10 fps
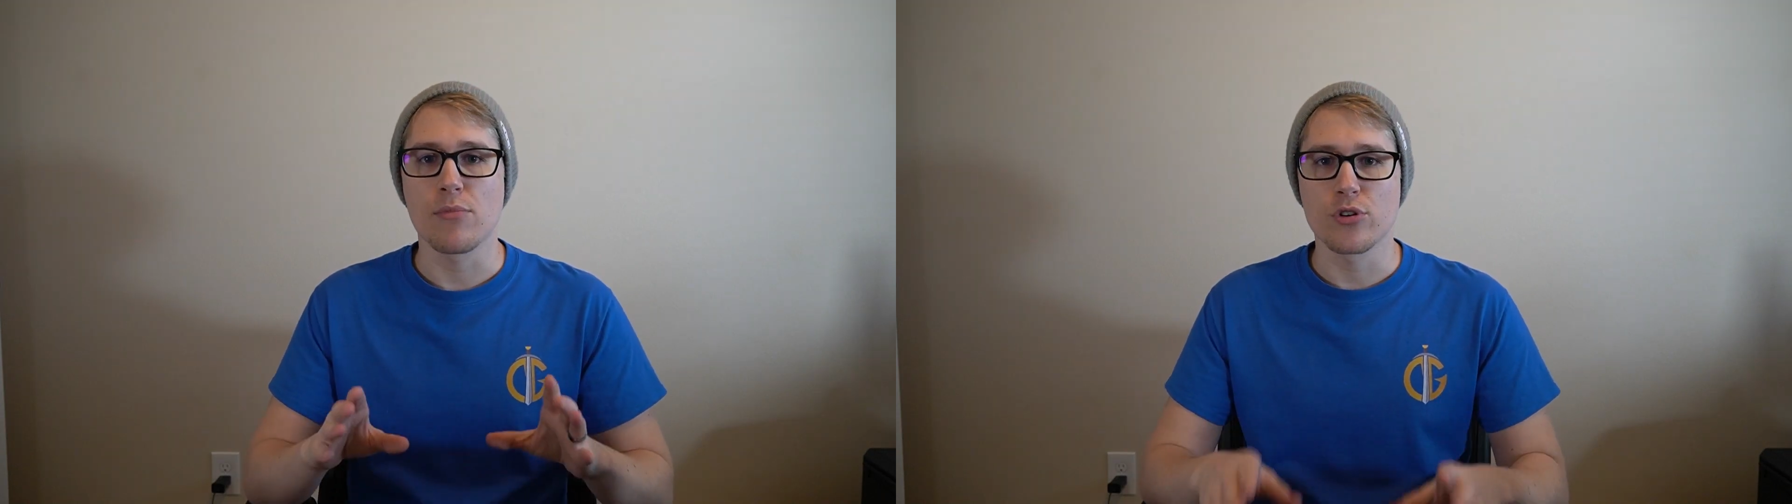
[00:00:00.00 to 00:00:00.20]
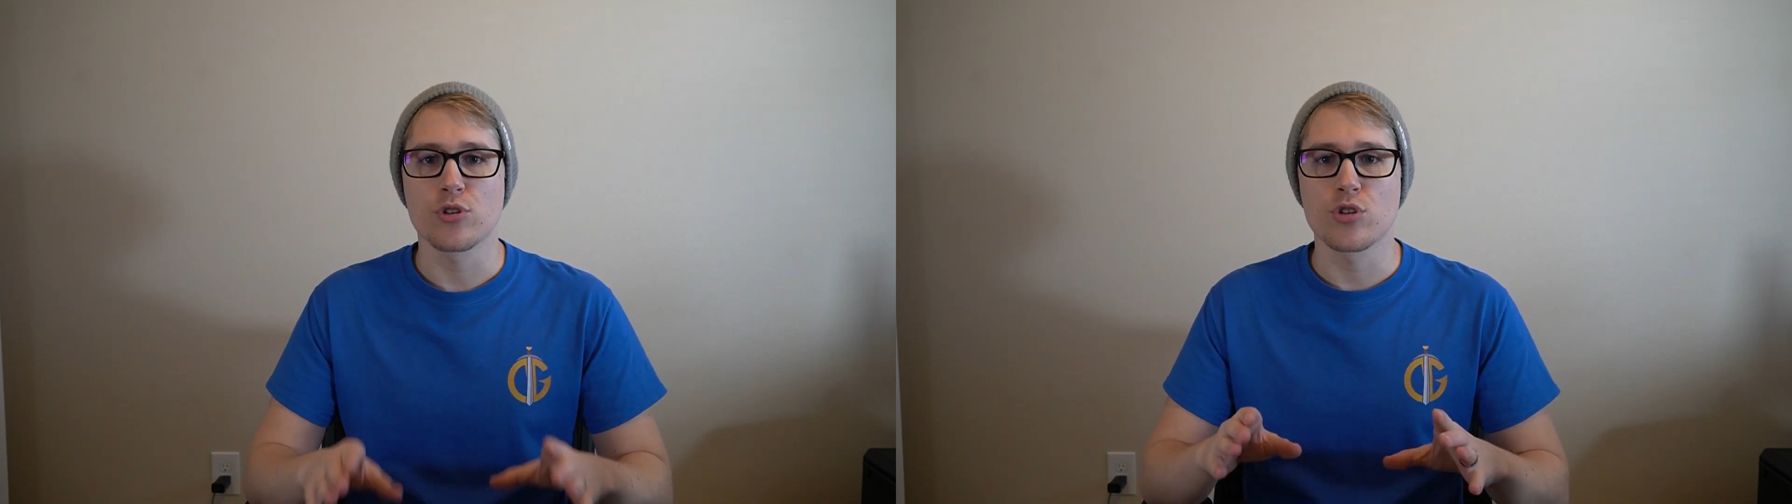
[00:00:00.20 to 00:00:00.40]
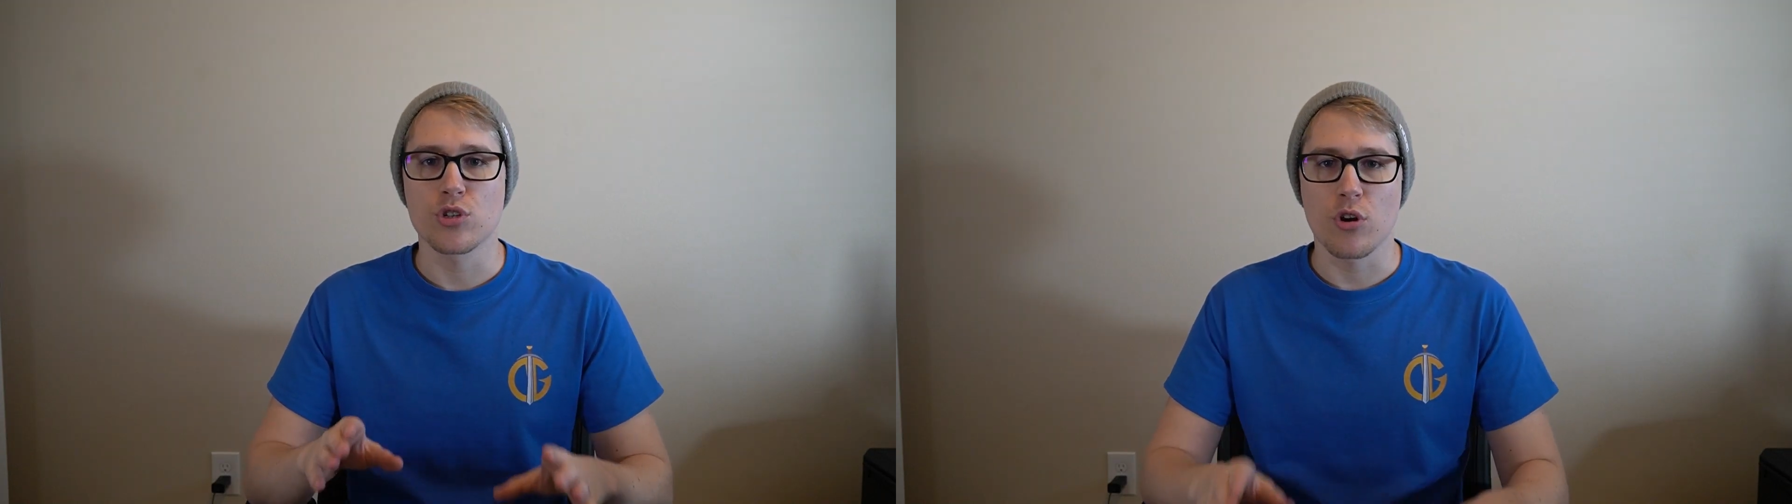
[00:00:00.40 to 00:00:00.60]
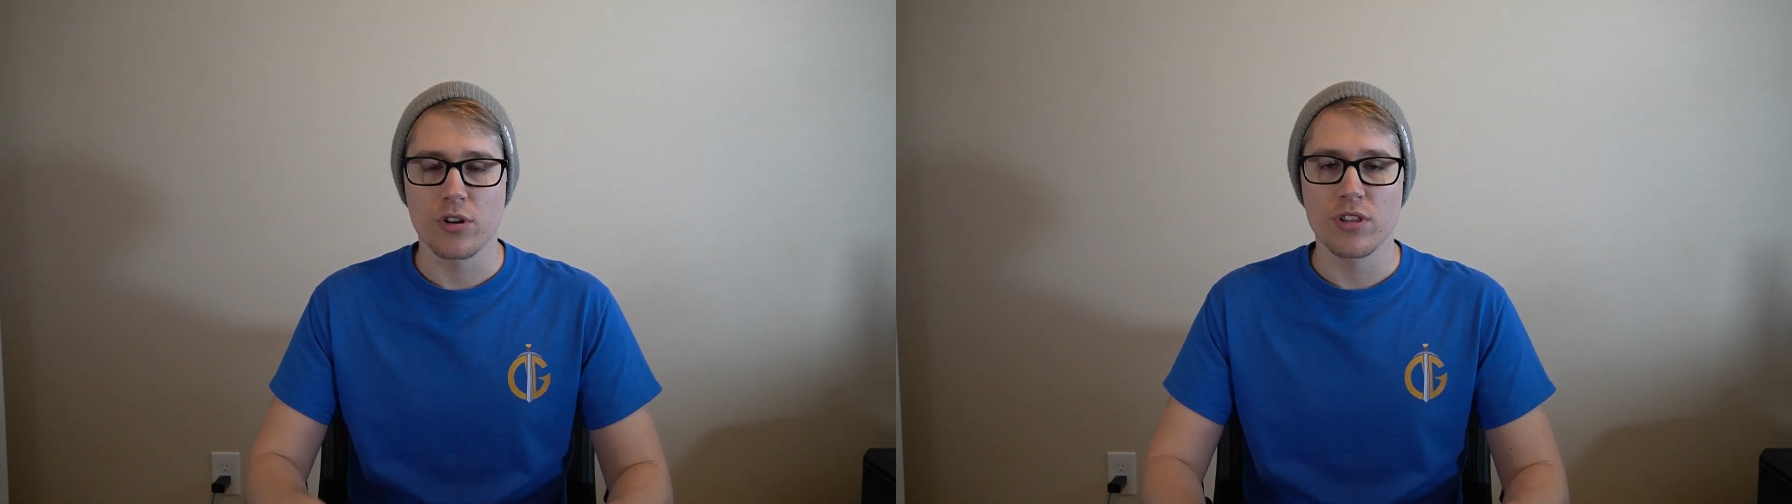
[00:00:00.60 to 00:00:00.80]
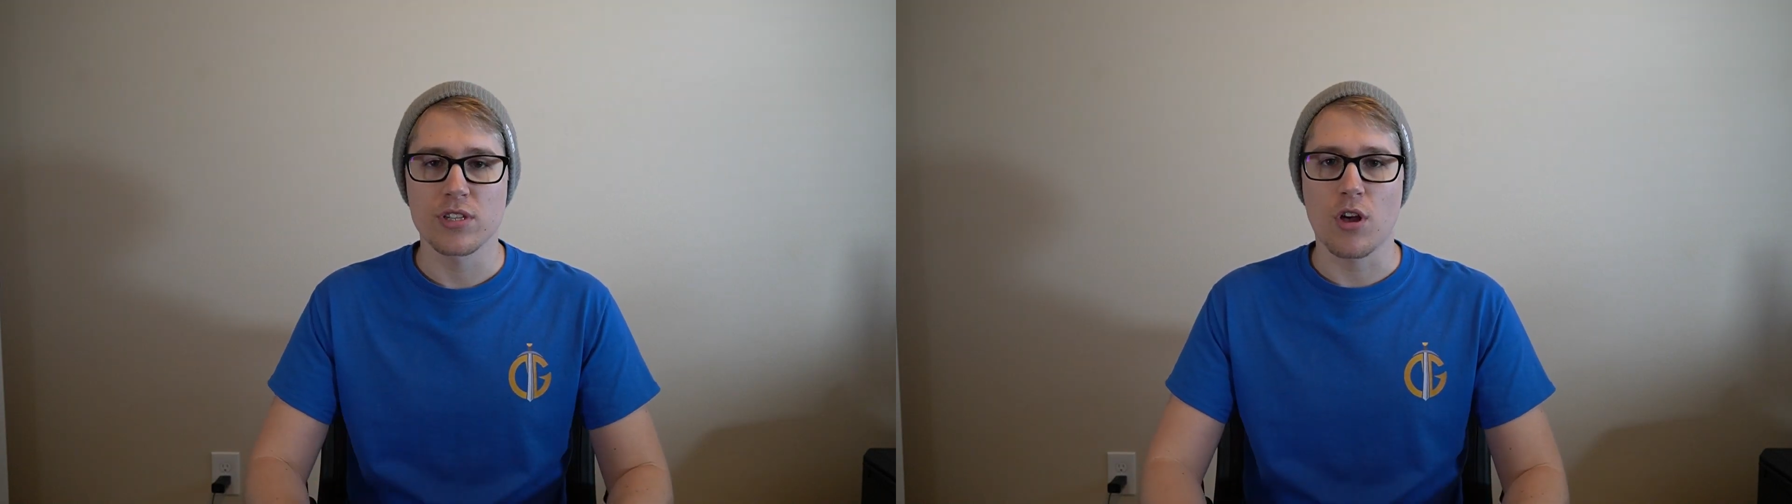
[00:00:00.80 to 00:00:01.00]
Mercer
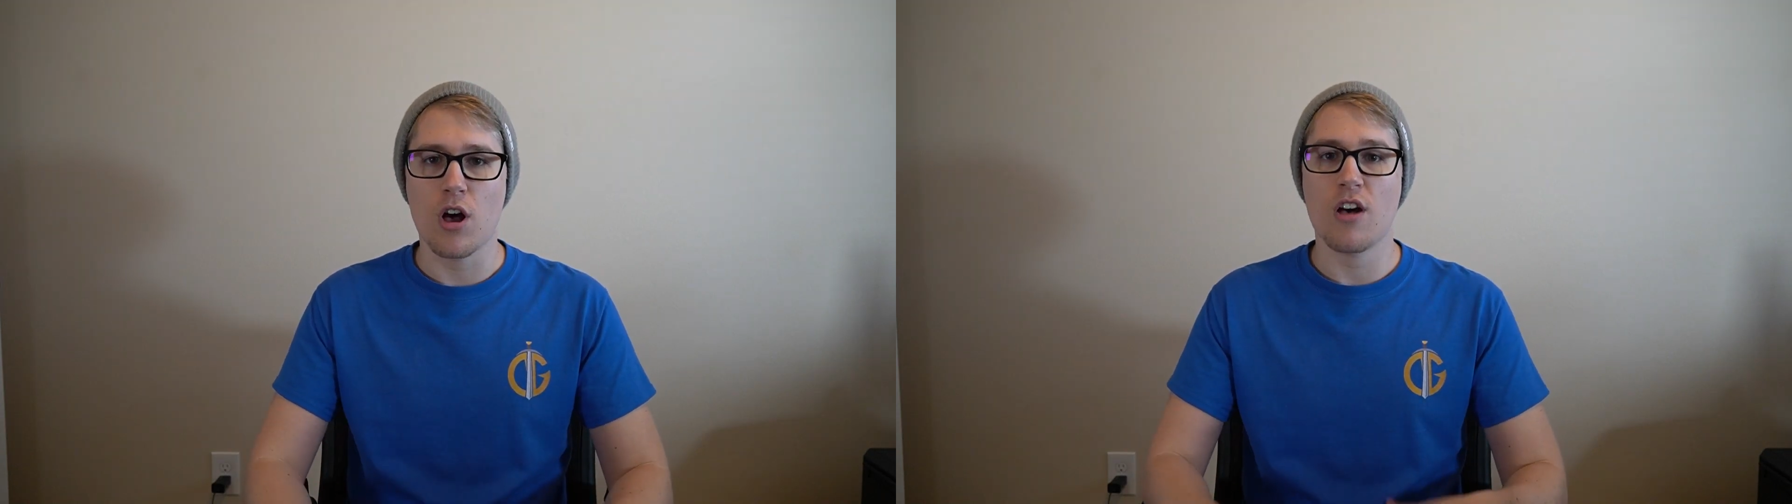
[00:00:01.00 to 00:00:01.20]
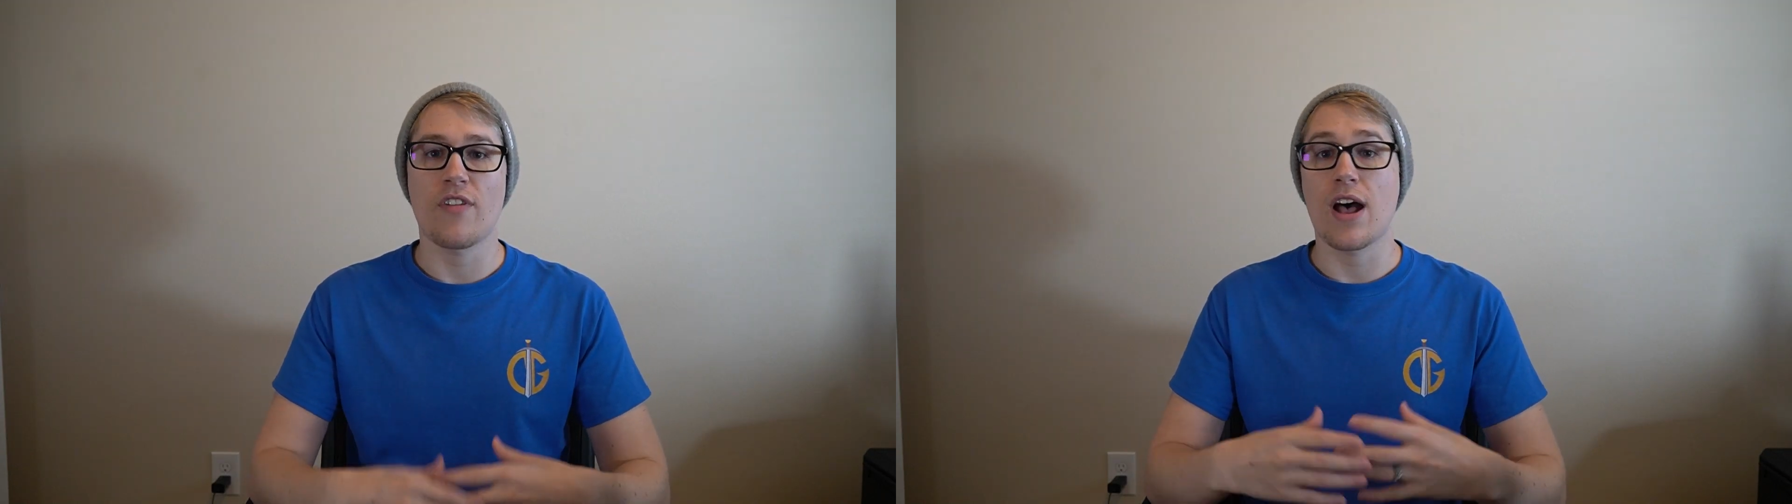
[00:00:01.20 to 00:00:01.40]
started this off.